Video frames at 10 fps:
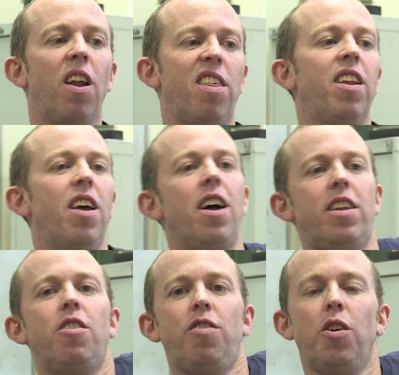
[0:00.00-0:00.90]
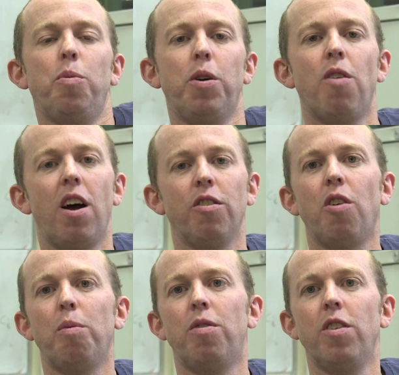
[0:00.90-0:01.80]
Well, I think the idea is that it would be right on
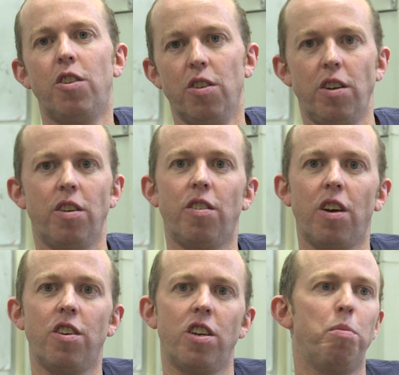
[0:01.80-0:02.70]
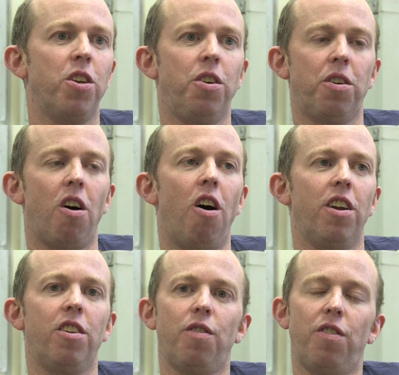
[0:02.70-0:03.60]
top of each other, essentially, but you
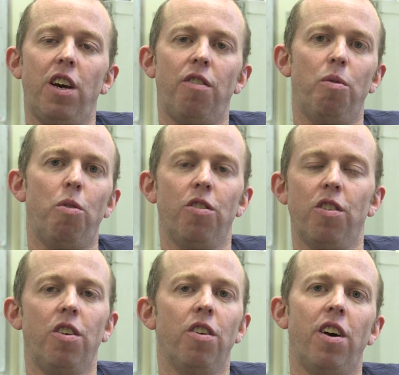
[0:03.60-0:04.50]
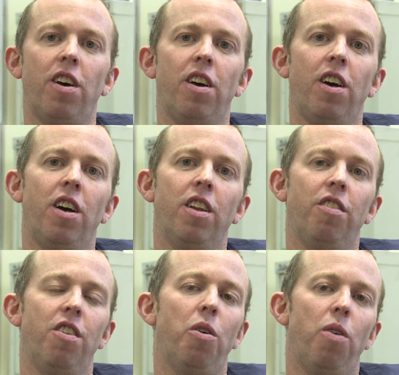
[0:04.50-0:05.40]
can't interfere from one to the other.
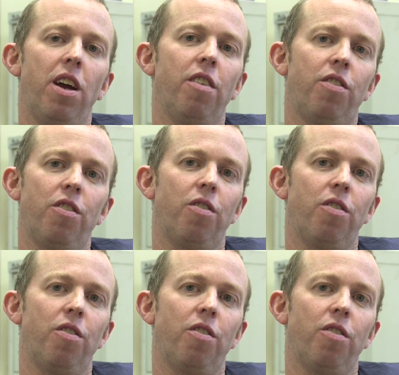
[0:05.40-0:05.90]
There's no way of